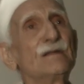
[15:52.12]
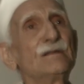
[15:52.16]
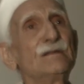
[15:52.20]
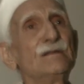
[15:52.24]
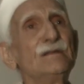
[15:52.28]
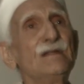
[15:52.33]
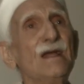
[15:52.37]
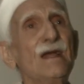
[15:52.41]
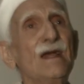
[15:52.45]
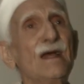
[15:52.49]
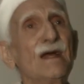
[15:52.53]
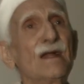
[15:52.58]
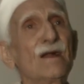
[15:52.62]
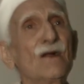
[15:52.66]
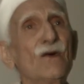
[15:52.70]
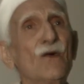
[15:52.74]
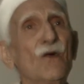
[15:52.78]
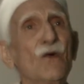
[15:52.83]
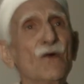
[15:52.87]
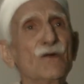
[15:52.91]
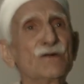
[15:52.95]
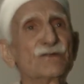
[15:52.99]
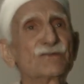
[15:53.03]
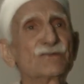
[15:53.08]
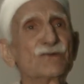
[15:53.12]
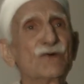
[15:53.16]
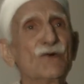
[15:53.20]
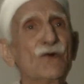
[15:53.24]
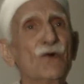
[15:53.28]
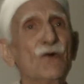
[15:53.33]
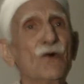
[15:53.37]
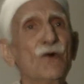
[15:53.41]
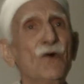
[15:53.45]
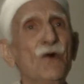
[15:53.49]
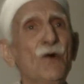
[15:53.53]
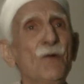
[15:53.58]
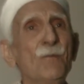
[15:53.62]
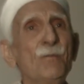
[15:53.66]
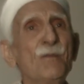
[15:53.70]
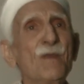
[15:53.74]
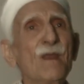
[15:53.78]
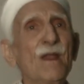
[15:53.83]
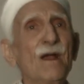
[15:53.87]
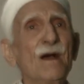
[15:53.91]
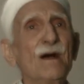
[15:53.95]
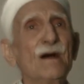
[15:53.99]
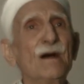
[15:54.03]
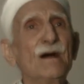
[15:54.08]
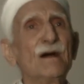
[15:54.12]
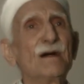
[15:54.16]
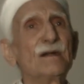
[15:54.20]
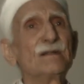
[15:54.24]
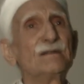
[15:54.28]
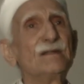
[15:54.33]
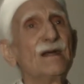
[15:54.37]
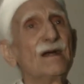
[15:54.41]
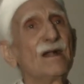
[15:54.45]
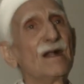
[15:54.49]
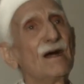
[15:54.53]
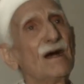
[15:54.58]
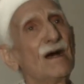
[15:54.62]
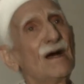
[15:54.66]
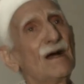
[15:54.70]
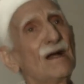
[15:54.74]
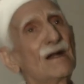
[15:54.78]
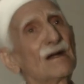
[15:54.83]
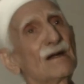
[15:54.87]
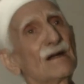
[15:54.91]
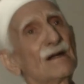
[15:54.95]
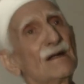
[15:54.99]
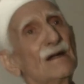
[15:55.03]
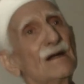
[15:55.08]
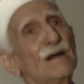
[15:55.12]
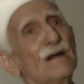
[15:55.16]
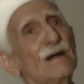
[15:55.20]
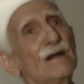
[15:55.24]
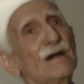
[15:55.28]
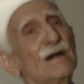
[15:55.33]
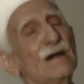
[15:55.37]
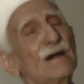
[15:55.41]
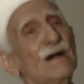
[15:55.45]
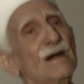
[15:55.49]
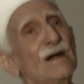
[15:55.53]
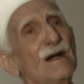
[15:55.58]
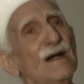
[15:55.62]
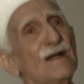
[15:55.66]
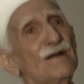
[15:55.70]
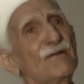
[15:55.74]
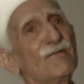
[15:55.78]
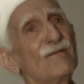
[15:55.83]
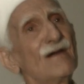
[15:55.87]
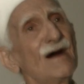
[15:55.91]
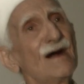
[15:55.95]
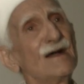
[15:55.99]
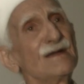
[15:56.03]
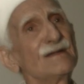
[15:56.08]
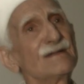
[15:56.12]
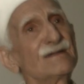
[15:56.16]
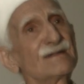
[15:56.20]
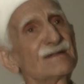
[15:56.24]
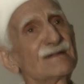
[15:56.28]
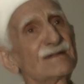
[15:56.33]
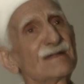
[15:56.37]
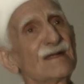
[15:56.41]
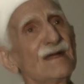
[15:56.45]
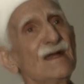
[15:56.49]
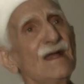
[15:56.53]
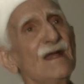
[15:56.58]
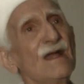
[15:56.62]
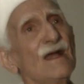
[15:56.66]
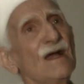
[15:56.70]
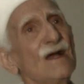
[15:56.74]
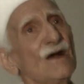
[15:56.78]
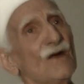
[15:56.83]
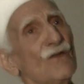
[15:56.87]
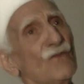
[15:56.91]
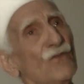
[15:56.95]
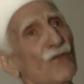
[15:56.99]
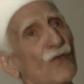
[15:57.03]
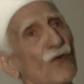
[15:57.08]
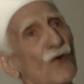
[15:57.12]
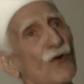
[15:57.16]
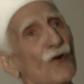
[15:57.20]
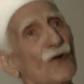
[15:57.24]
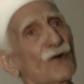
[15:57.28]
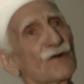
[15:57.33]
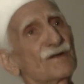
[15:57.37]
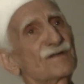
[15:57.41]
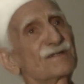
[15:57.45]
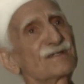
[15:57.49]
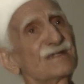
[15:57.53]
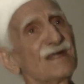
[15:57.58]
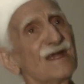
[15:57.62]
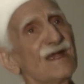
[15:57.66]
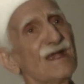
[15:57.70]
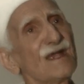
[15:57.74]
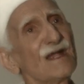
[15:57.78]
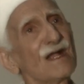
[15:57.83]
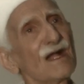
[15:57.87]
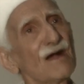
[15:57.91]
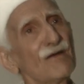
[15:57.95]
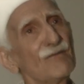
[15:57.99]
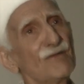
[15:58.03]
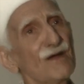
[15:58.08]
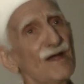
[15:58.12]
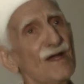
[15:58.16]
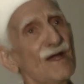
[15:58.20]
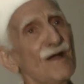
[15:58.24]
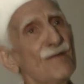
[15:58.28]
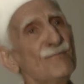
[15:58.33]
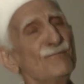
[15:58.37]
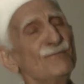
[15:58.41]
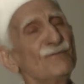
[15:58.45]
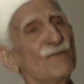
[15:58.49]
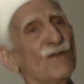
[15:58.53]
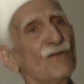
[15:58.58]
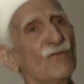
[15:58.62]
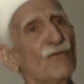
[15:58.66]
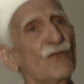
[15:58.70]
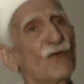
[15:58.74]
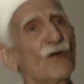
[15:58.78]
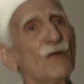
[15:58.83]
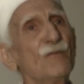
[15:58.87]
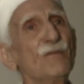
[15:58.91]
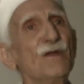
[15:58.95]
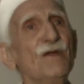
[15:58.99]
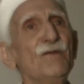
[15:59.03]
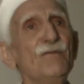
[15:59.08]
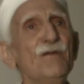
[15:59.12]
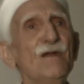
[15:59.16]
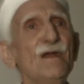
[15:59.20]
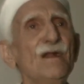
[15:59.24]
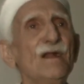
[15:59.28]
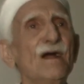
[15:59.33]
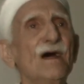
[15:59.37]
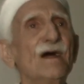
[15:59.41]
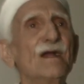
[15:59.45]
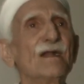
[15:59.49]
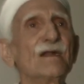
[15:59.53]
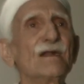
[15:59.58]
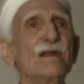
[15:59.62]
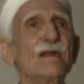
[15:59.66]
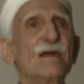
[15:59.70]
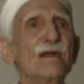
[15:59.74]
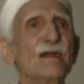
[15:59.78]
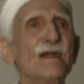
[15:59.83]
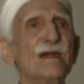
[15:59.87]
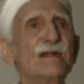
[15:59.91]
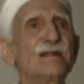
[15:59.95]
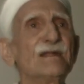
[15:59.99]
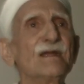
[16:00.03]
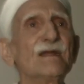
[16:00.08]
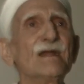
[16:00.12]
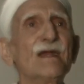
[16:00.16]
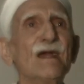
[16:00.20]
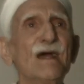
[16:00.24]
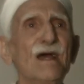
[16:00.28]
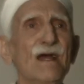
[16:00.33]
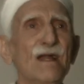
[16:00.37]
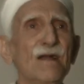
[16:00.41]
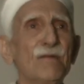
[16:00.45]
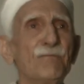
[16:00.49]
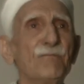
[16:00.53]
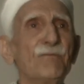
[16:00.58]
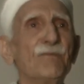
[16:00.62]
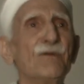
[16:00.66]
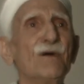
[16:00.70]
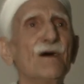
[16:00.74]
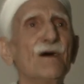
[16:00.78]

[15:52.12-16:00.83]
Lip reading: There also there are advice for staying away from evil and getting help